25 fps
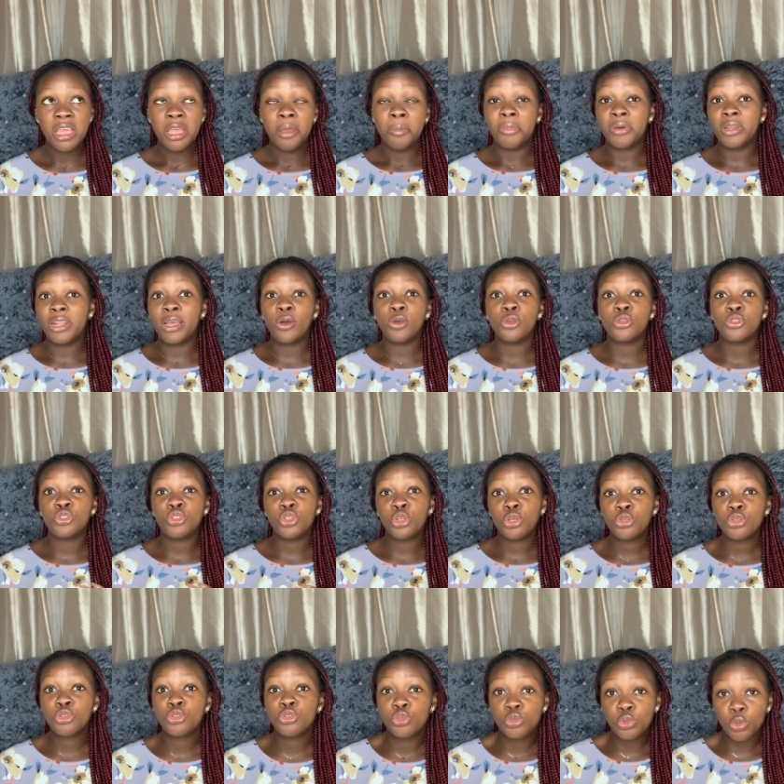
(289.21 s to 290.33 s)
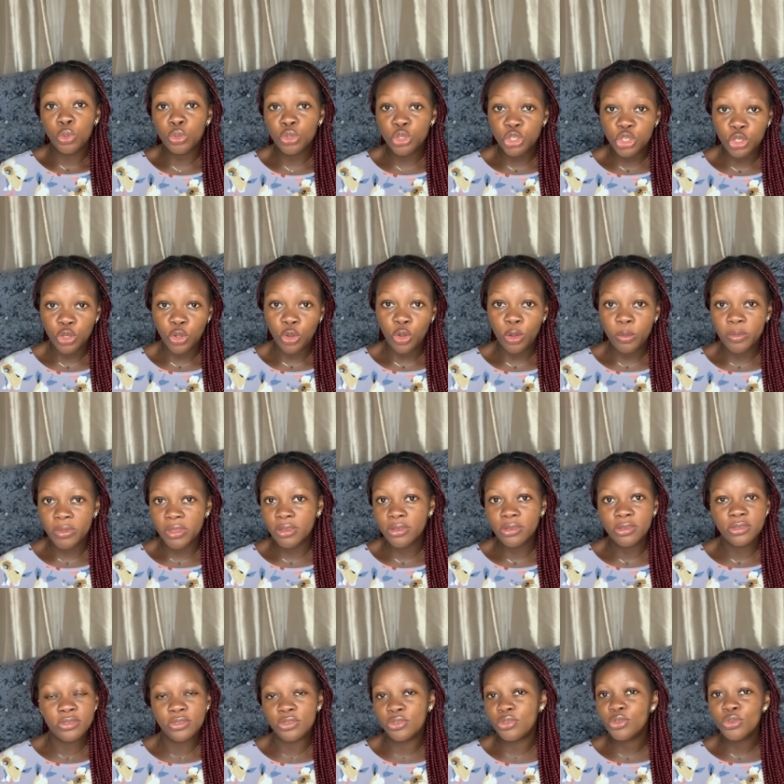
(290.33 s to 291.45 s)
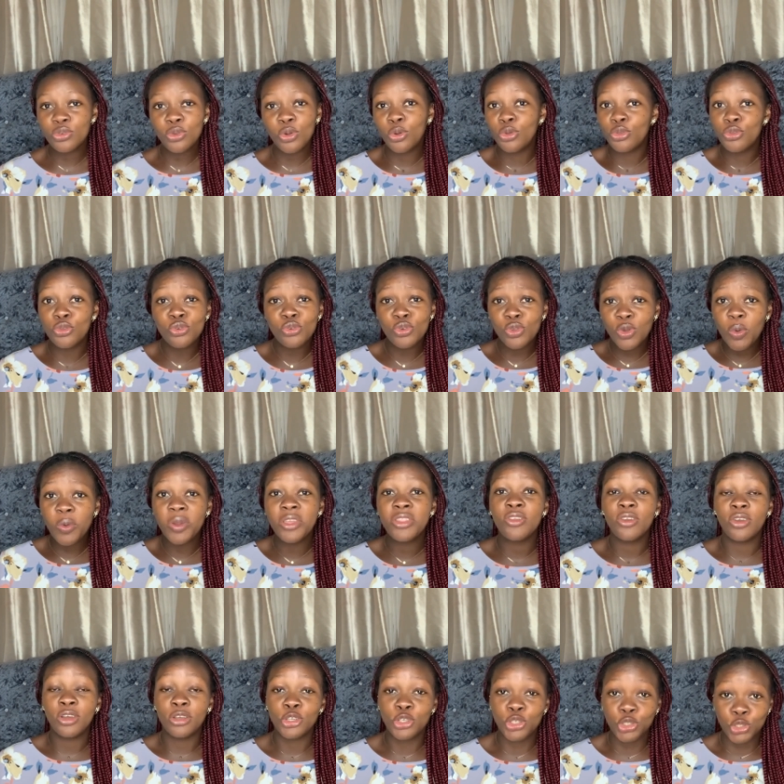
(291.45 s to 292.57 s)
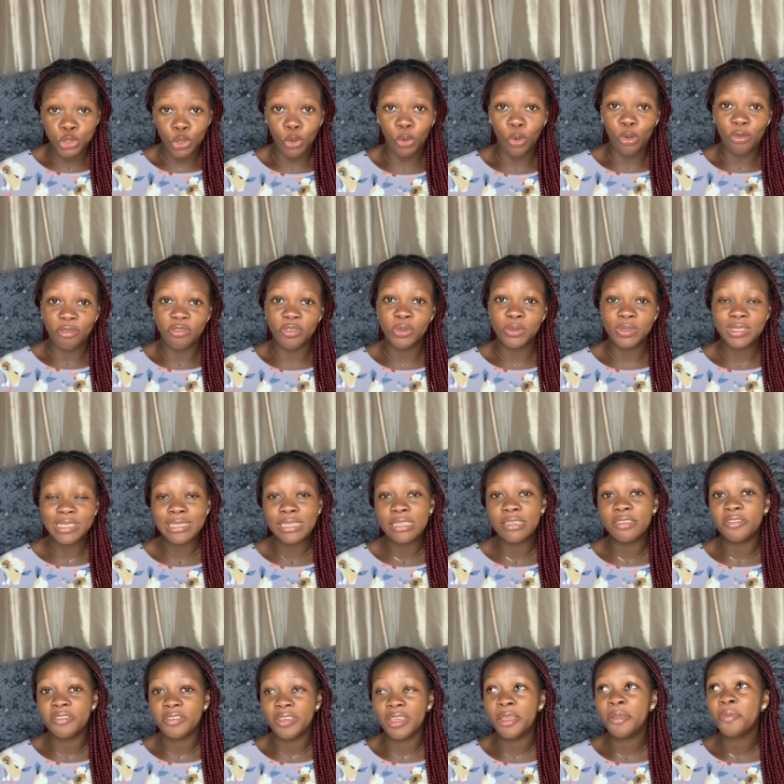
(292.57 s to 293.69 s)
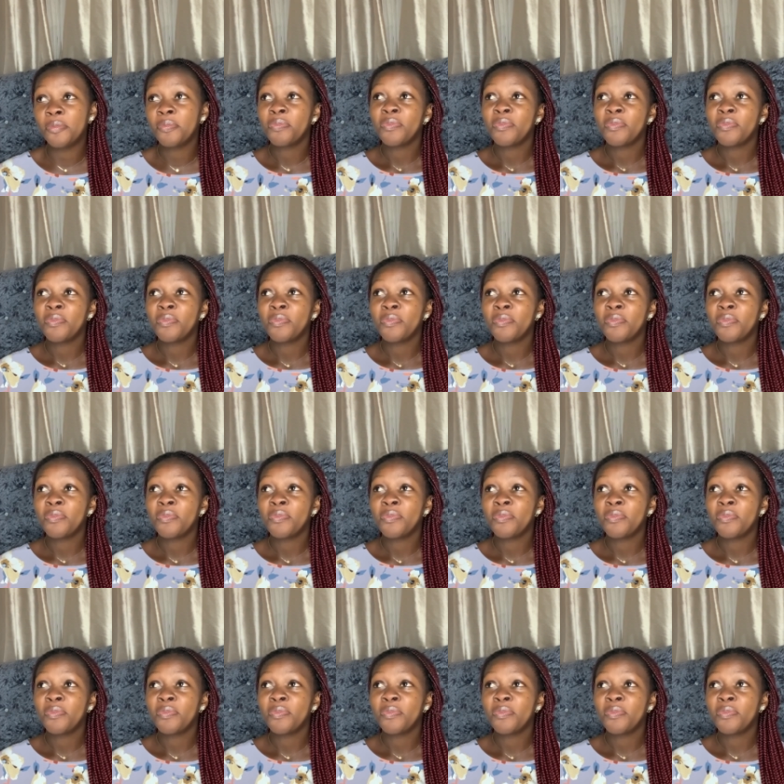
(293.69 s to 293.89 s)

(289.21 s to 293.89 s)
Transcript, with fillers: but i was just so sure because you know you know when you're sure of yourself eh